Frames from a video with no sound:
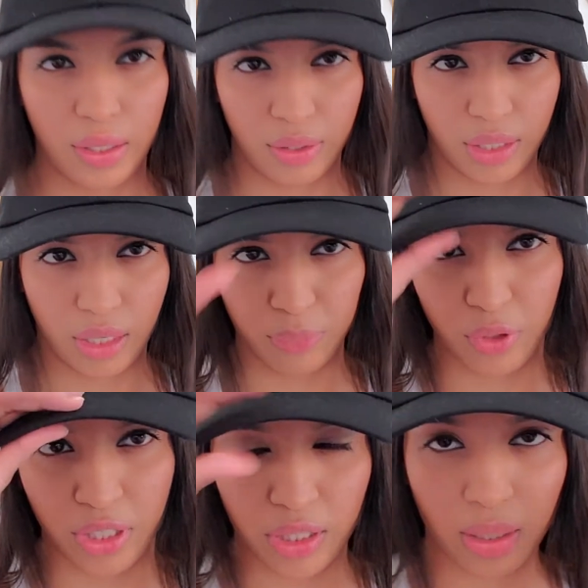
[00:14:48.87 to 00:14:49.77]
Okay, I'm
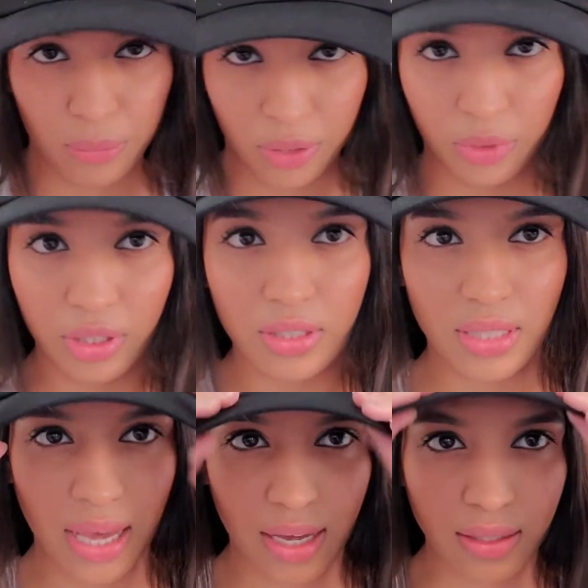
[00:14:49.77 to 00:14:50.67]
gonna wear this
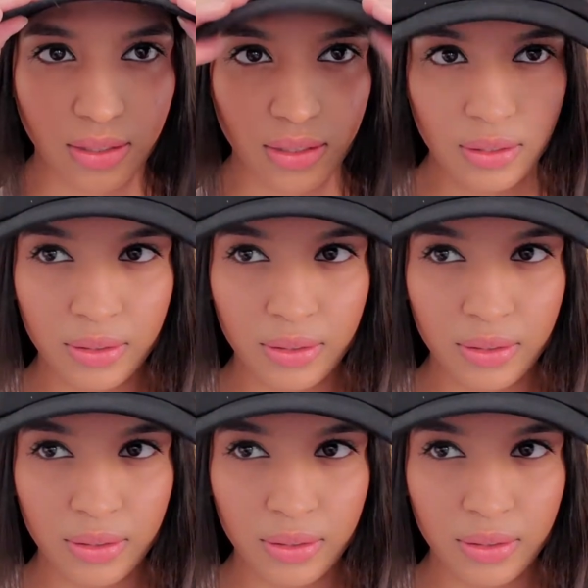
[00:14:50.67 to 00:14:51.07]
hat.